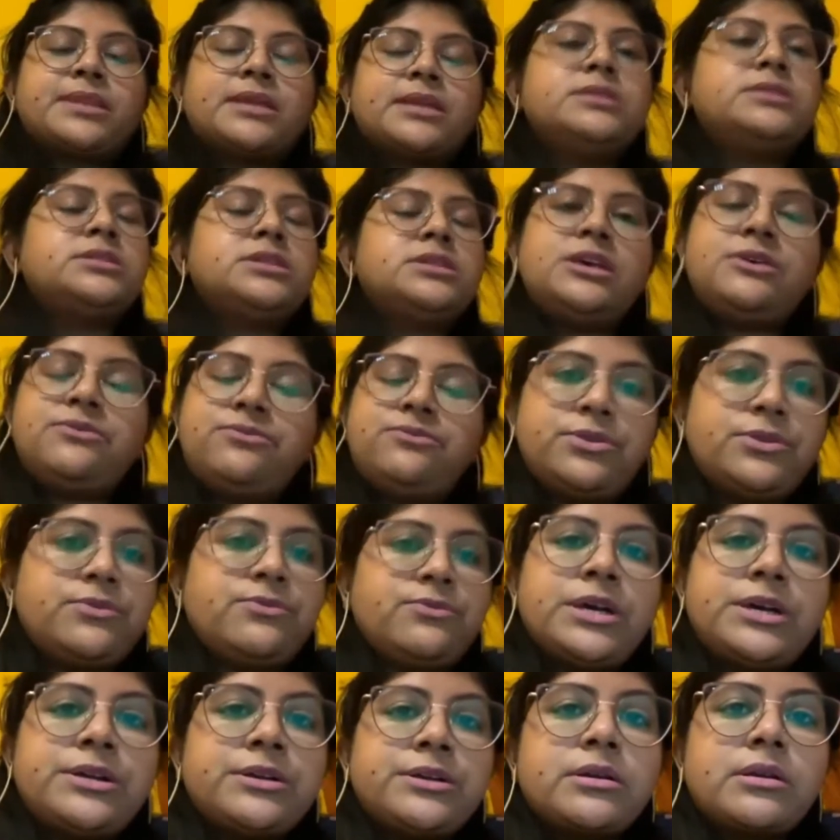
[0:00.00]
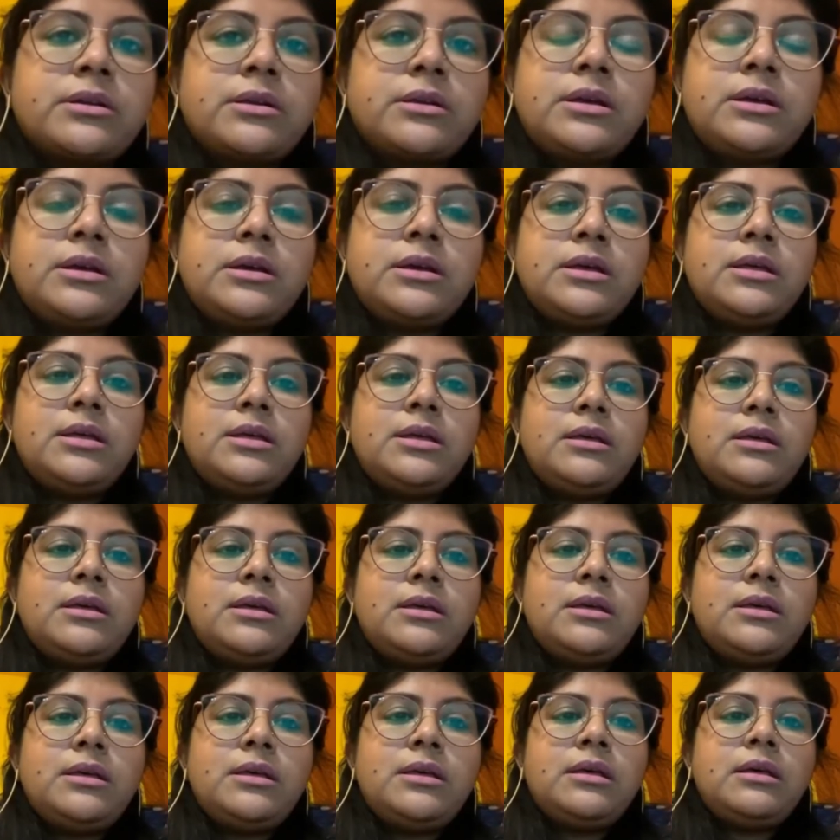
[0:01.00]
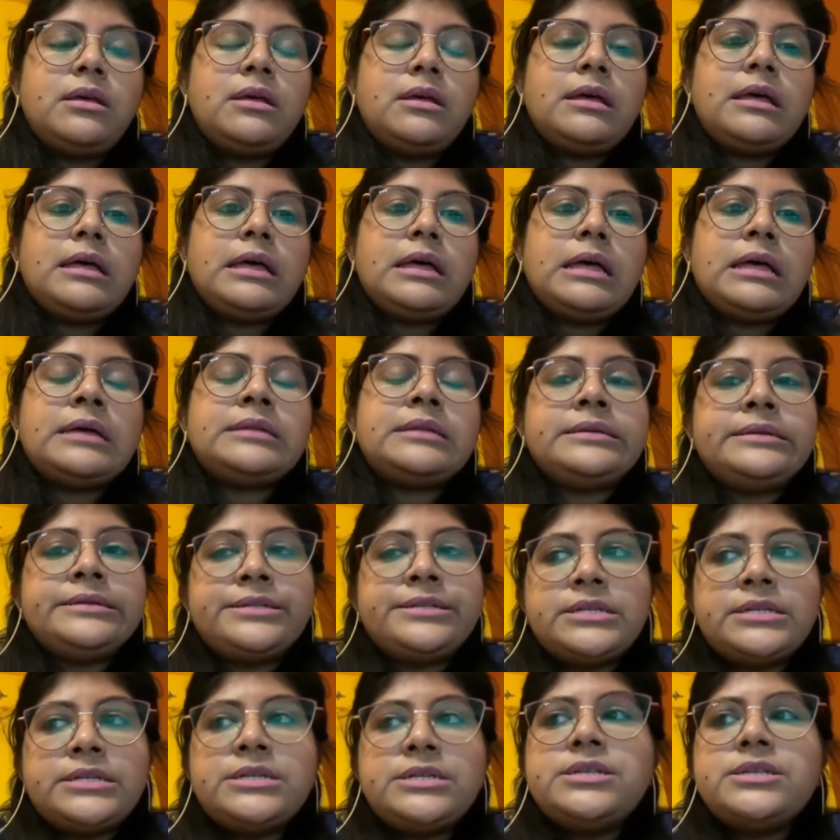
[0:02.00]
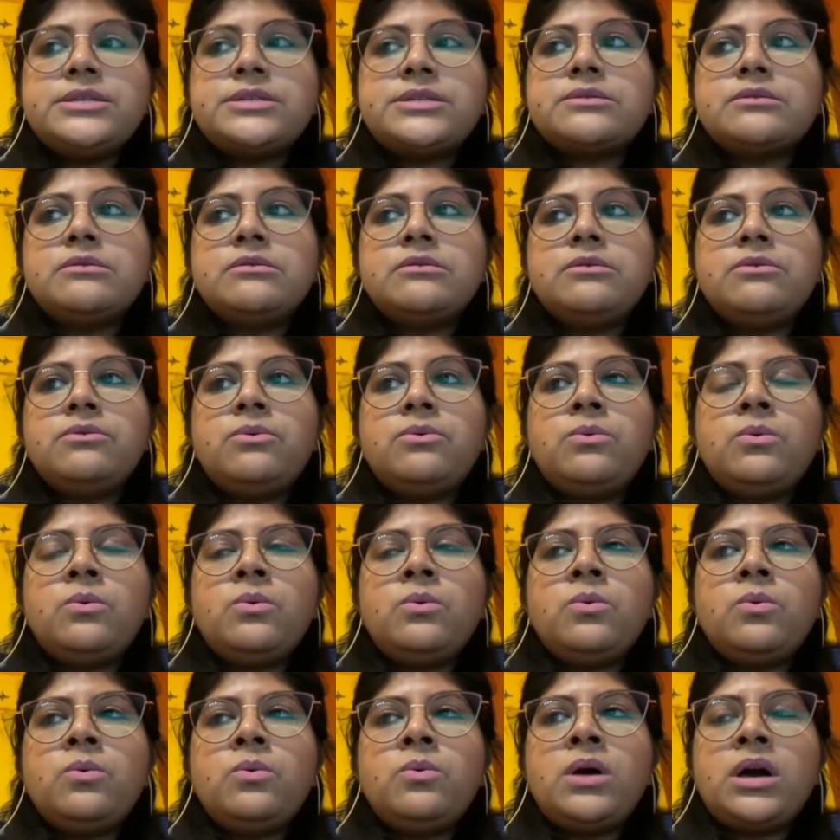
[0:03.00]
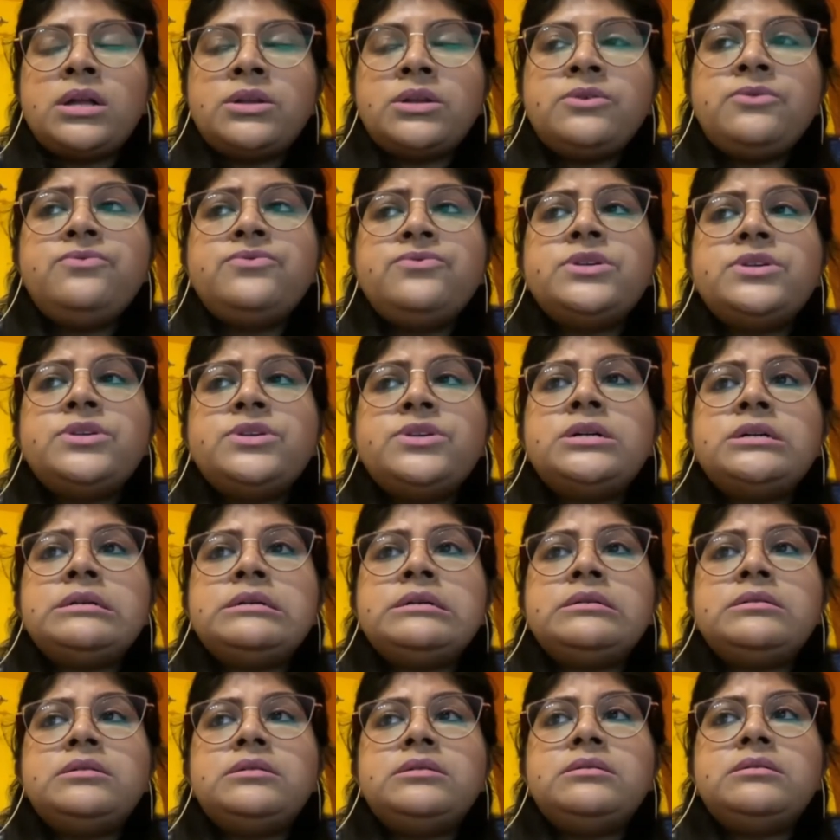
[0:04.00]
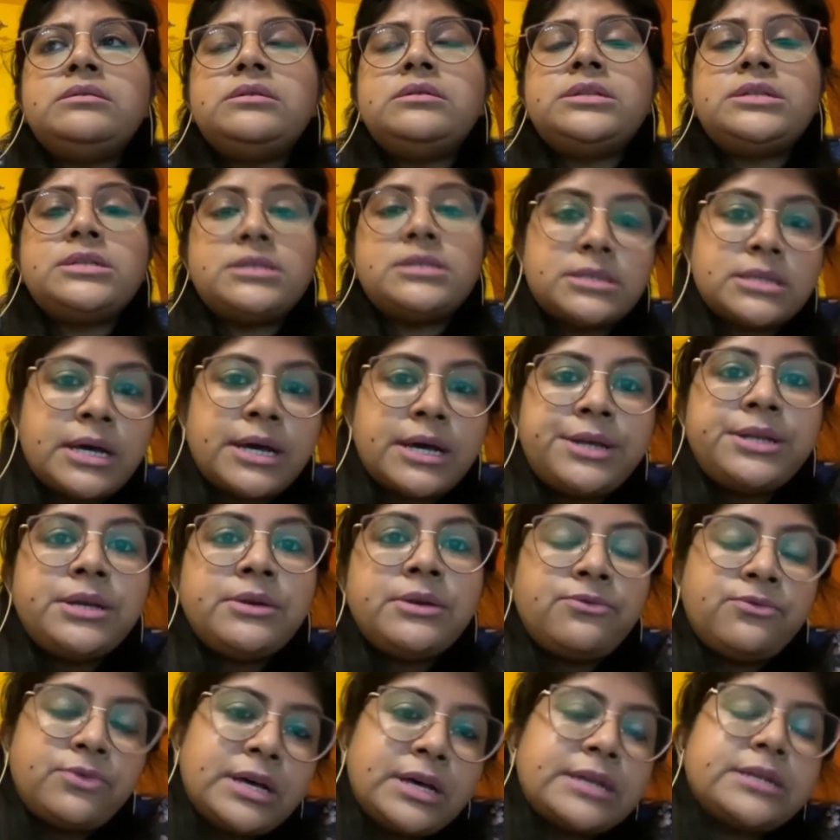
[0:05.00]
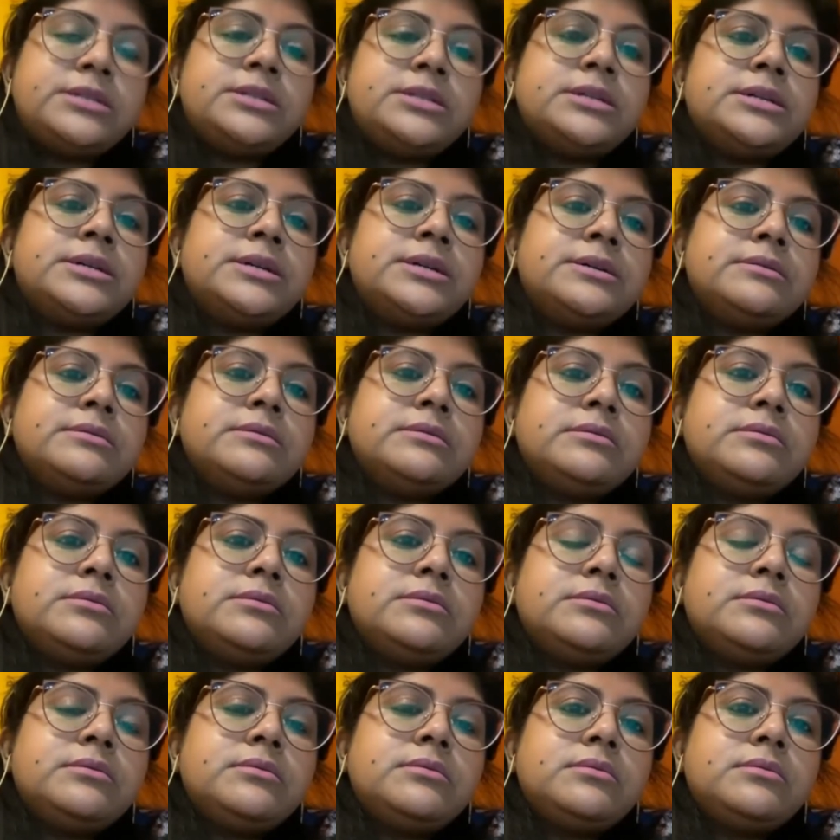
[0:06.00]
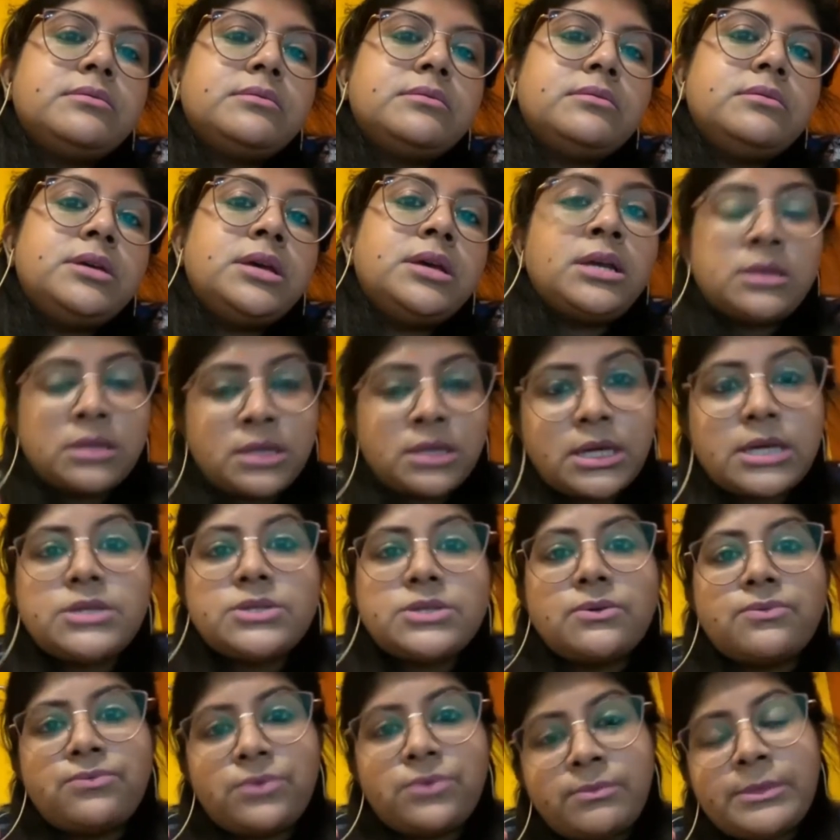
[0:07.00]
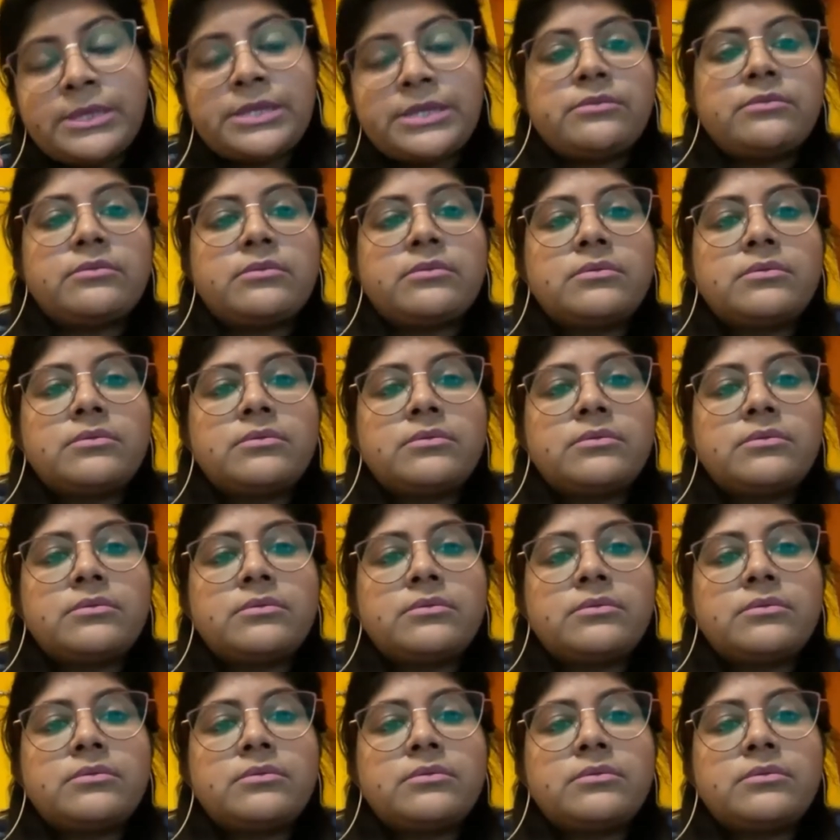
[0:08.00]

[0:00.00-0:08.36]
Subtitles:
It's everywhere. And it is one of the deciding factor in case of women.